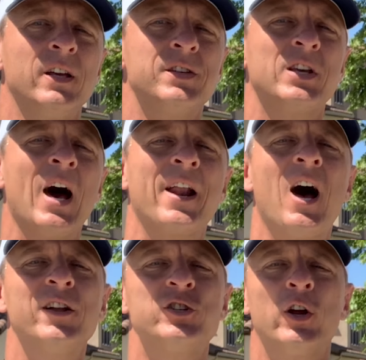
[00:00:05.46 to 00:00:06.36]
Scott
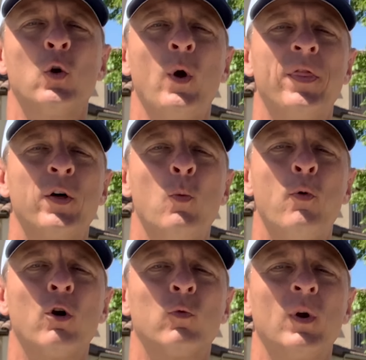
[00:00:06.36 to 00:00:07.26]
Hodge here with
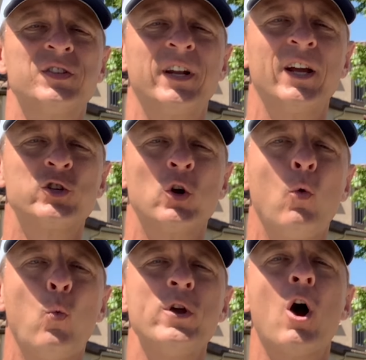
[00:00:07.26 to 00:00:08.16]
Homeport
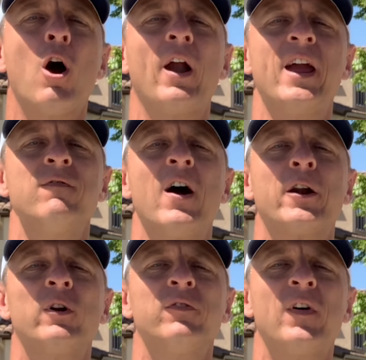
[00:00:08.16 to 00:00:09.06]
Residential. We are a
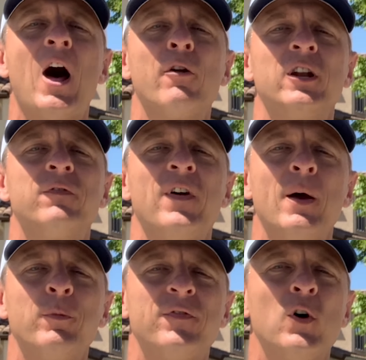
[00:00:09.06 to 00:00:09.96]
veteran-founded,
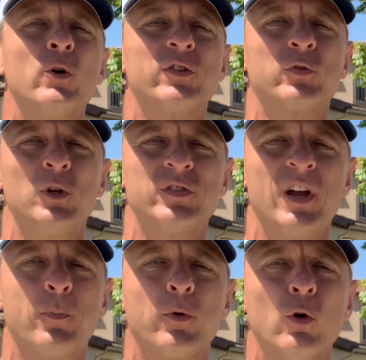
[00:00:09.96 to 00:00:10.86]
family-focused real
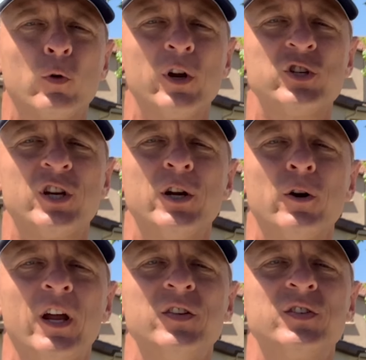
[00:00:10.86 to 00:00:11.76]
estate brokerage
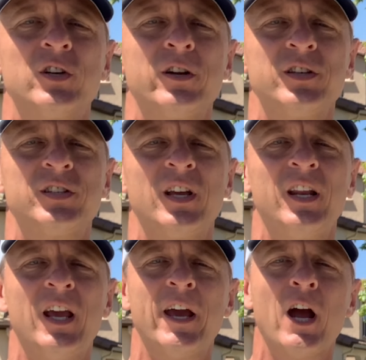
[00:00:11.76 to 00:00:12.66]
here in sunny San
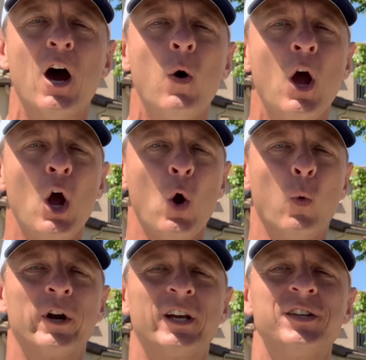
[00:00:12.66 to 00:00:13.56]
Diego.
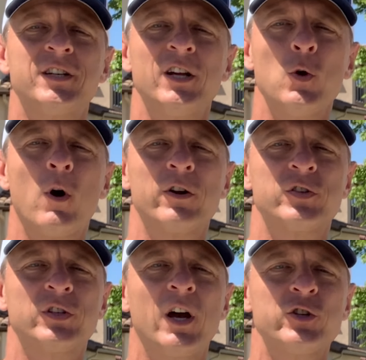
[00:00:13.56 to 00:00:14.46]
We're going to continue our
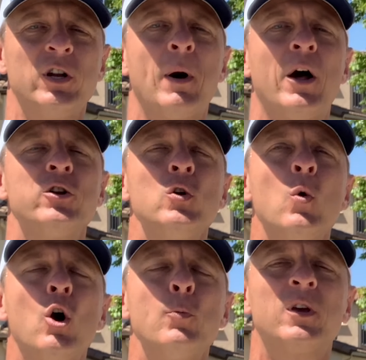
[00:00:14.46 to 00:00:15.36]
discussion about new
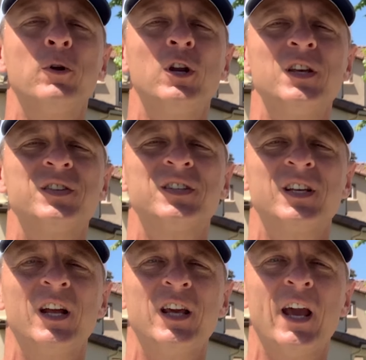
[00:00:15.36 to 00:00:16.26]
home communities in
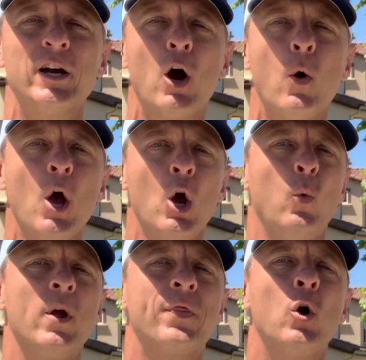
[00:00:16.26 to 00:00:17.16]
San Diego
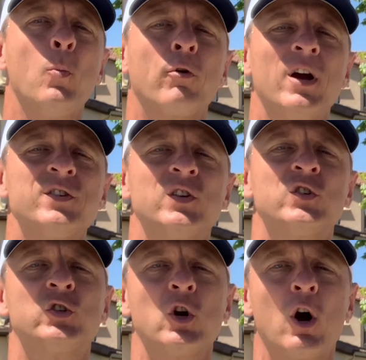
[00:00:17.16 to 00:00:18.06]
with home prices
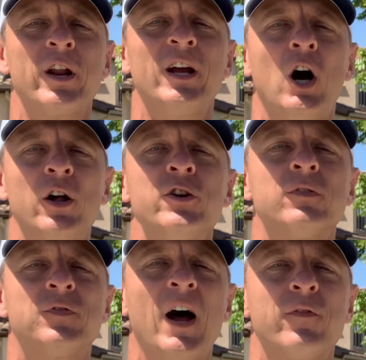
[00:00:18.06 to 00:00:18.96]
starting
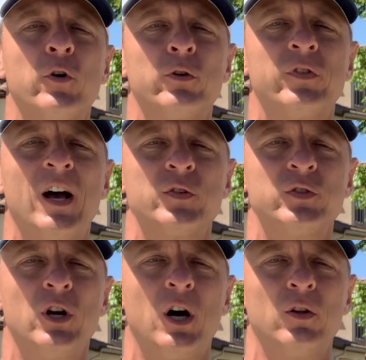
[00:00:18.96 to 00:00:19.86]
under
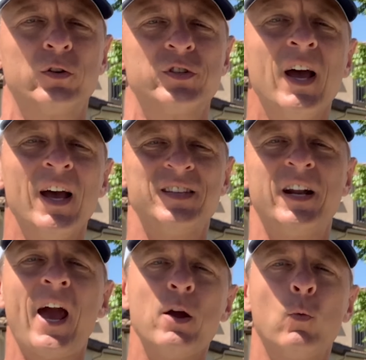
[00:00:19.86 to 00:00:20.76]
$500,000.
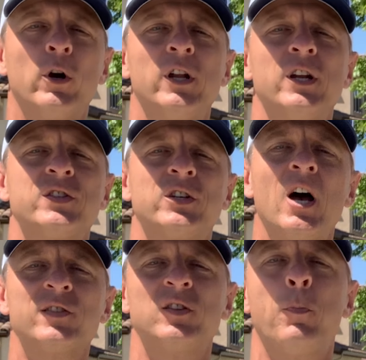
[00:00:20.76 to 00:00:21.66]
Today, we're going to
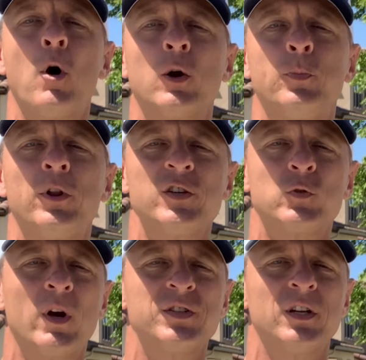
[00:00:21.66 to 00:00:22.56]
discuss the Park
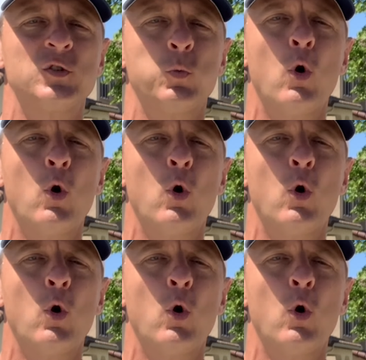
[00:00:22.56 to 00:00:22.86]
Place Residence